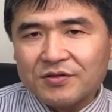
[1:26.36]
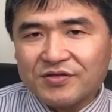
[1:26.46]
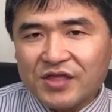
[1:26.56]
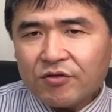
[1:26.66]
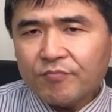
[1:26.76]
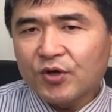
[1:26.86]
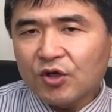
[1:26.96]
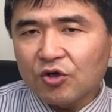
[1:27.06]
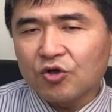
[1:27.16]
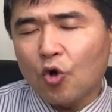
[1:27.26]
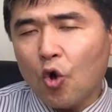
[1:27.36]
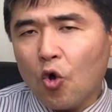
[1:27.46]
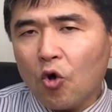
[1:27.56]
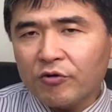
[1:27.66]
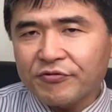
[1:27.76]
This book
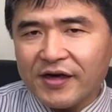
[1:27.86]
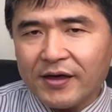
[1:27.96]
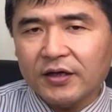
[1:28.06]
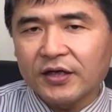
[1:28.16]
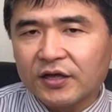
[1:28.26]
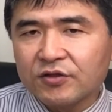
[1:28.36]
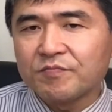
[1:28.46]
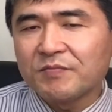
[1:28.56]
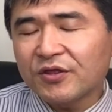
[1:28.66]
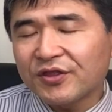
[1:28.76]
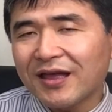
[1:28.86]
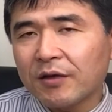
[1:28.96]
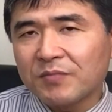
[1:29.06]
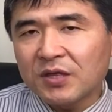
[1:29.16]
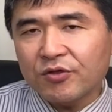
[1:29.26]
co-author is Mr.
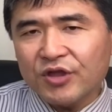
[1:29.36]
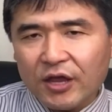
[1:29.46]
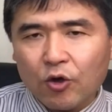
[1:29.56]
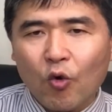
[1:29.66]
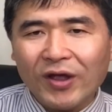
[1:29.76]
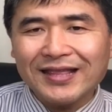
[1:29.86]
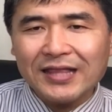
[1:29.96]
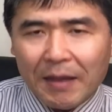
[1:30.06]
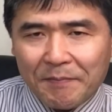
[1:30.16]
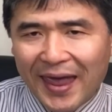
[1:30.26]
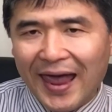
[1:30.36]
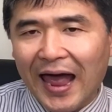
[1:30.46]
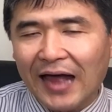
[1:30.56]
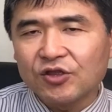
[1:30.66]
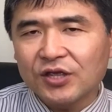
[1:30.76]
Mitsuhiko Watanabe,
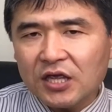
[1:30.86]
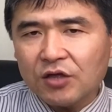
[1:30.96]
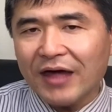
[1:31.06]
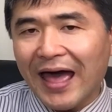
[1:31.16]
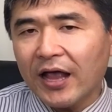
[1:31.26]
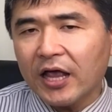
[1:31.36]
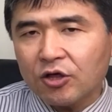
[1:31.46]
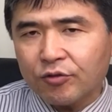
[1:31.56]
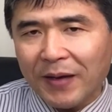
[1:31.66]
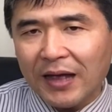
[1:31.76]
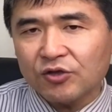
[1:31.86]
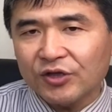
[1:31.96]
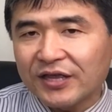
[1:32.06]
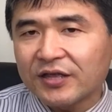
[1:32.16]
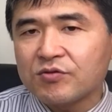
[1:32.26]
and he is an expert
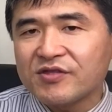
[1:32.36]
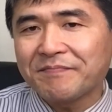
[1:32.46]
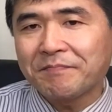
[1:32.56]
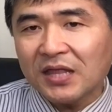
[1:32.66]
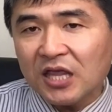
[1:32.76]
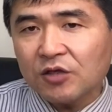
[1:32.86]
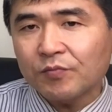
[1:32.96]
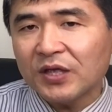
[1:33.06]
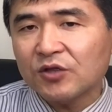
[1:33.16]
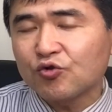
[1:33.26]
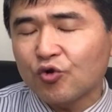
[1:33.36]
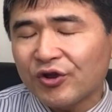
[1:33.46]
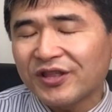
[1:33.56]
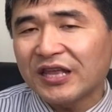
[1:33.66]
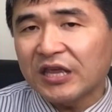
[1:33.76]
in the Management
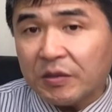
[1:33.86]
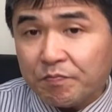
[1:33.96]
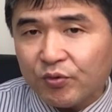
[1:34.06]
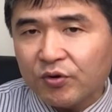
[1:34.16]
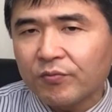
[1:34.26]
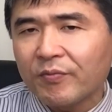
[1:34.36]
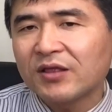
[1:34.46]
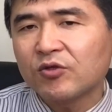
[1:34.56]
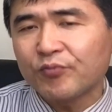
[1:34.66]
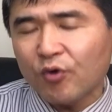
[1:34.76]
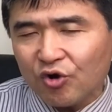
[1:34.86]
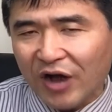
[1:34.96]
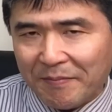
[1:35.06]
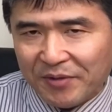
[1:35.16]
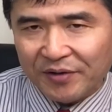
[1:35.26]
Quality Improvement
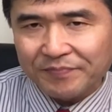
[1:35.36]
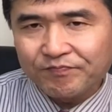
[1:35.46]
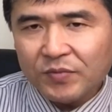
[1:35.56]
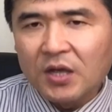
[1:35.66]
Program.